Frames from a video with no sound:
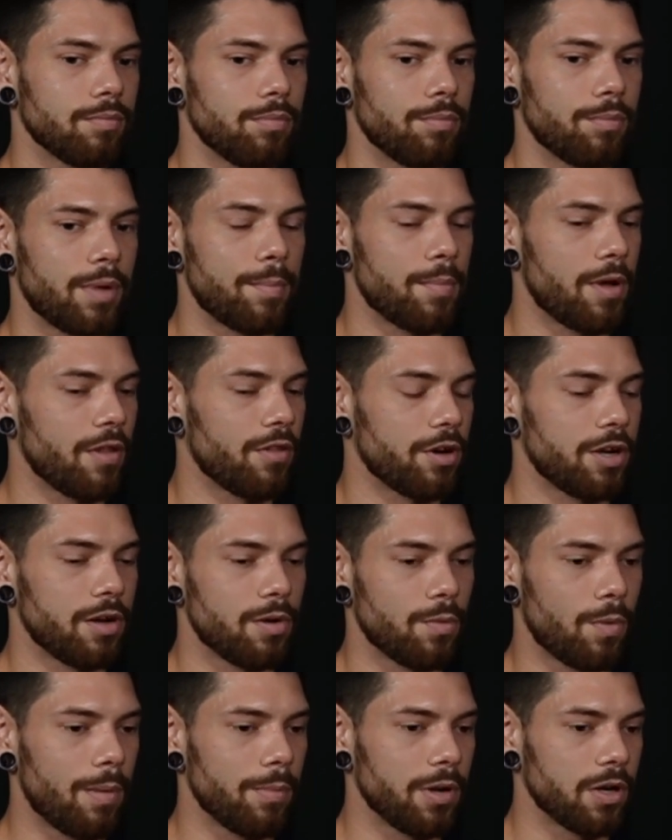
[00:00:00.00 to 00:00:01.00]
My mother
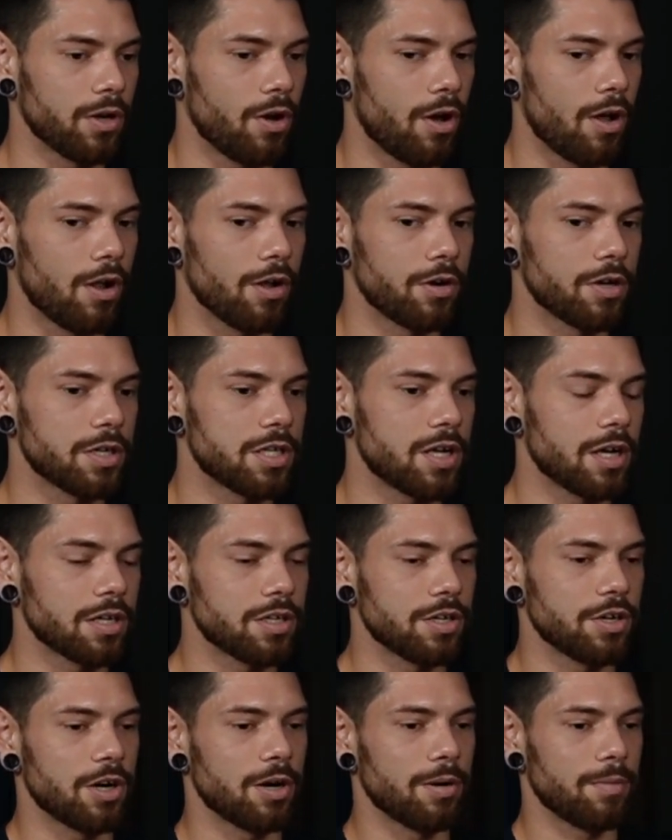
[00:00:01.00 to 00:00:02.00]
didn't want me to call her or talk
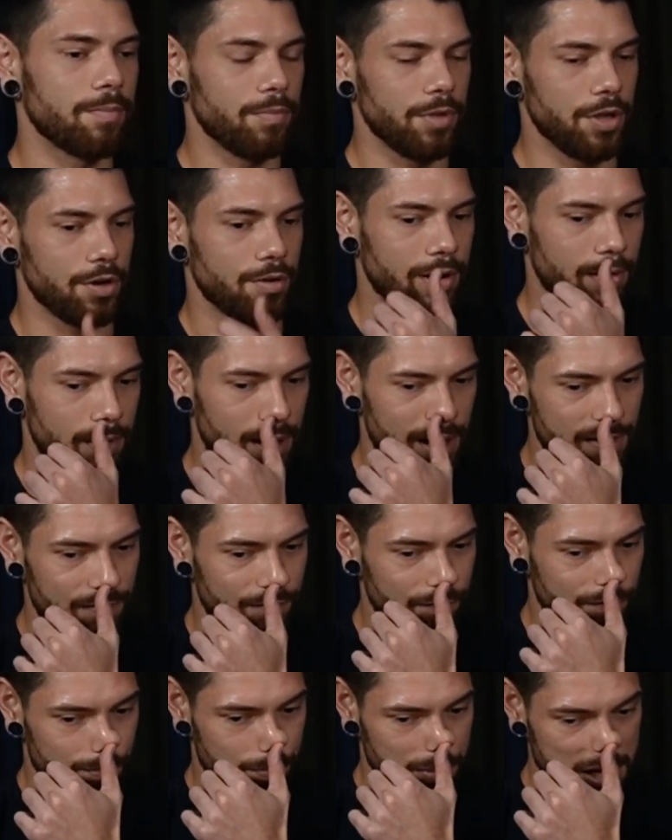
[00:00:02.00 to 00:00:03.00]
to her. I
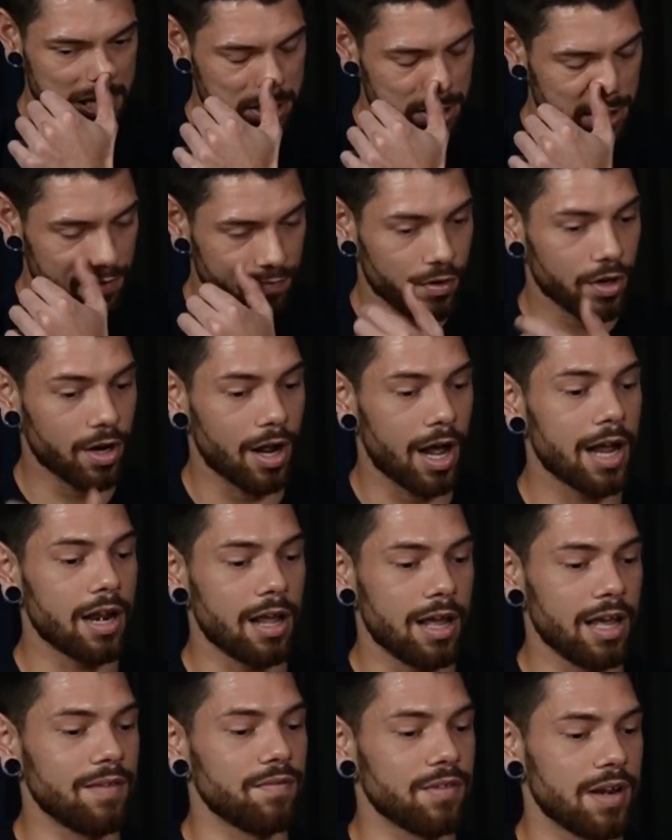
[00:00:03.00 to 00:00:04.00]
basically forgot
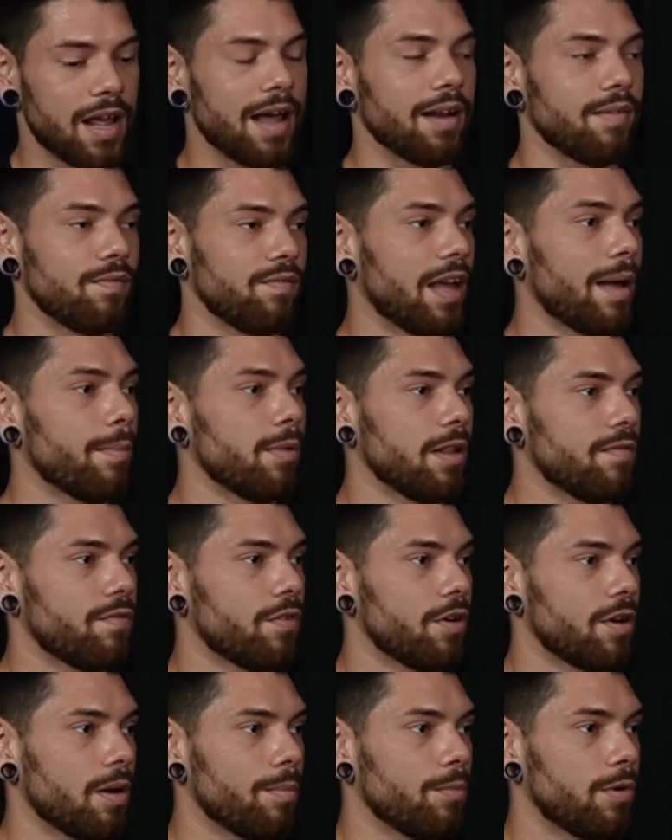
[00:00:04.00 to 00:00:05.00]
I even had a family for
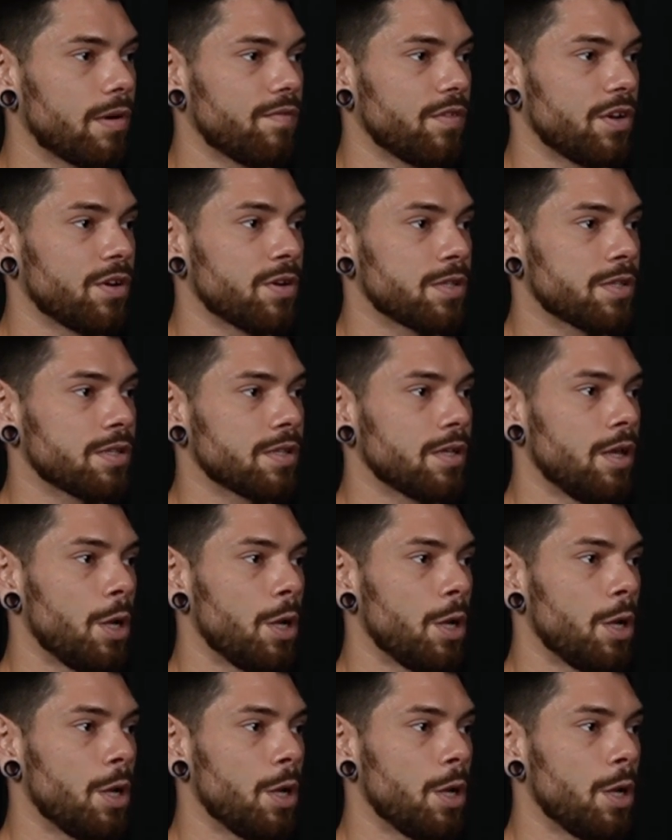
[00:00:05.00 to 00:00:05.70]
a number of years.